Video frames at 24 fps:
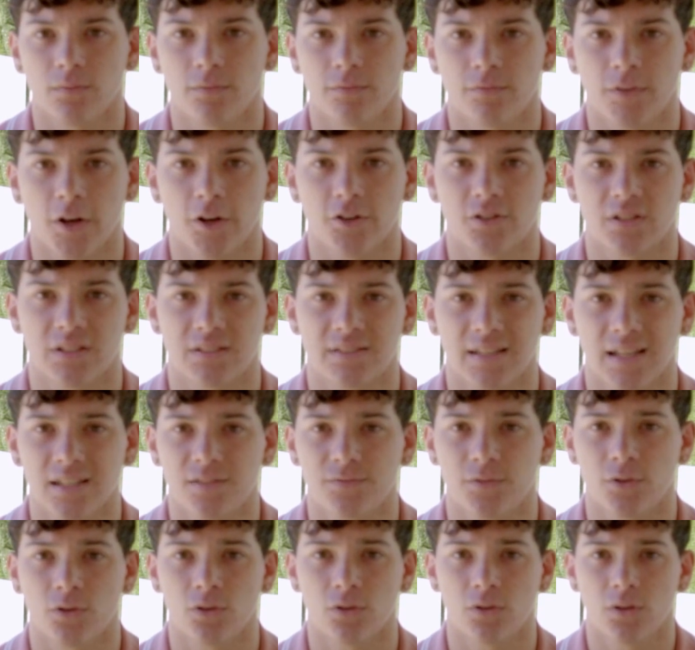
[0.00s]
very
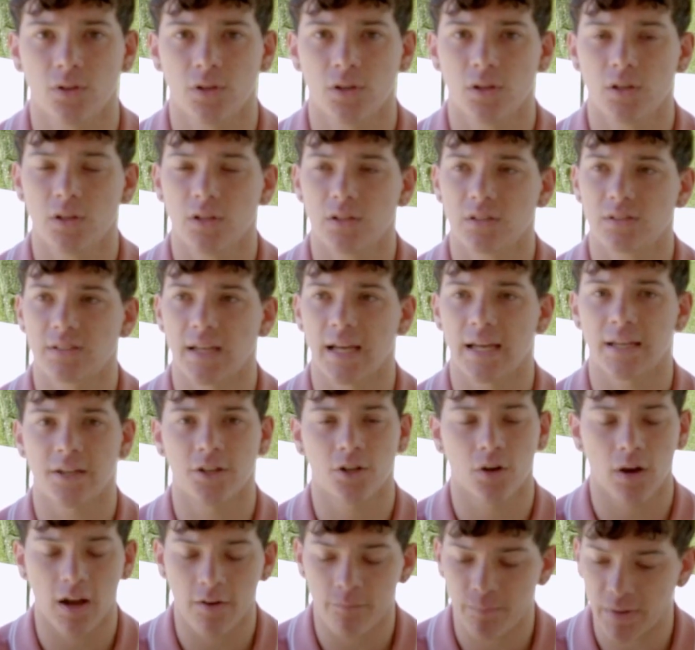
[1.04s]
successful,
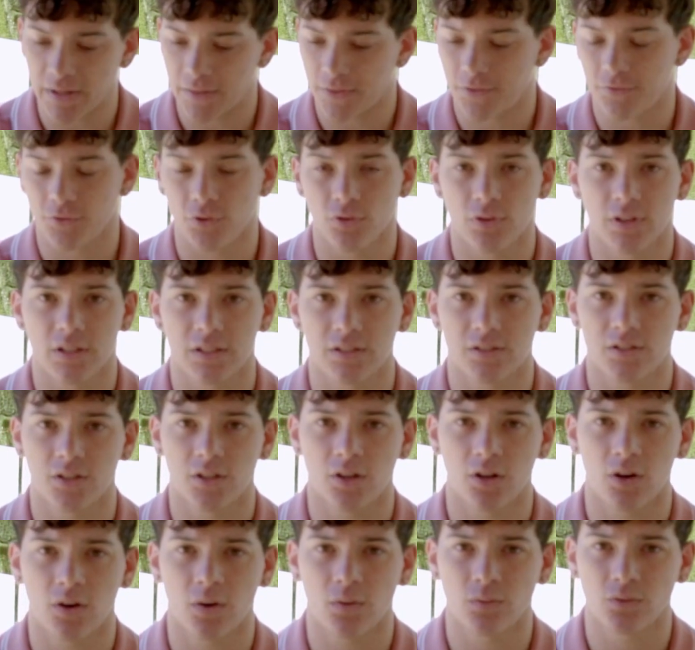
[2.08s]
saying, I've been through this, you
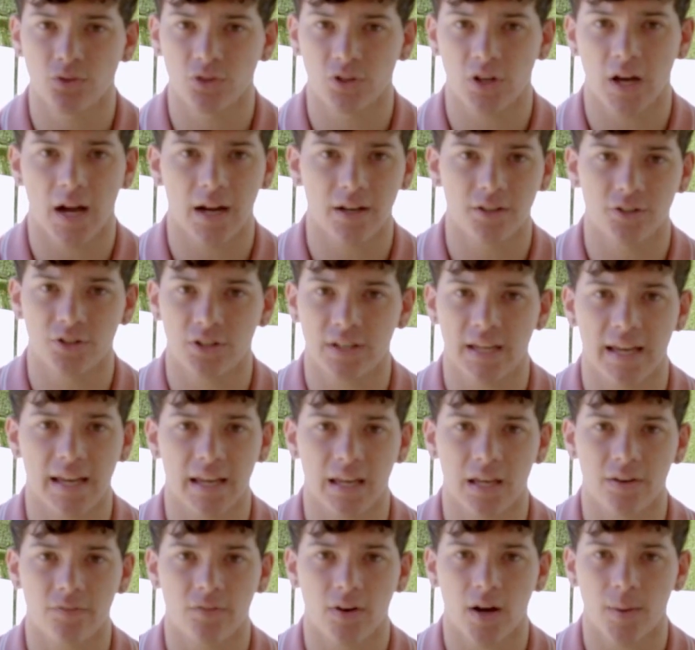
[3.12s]

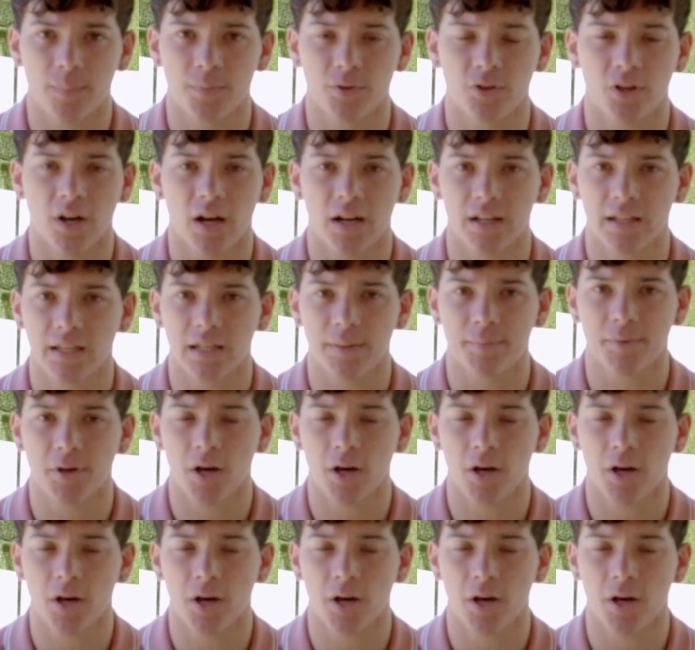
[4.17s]
can't give up, you gotta keep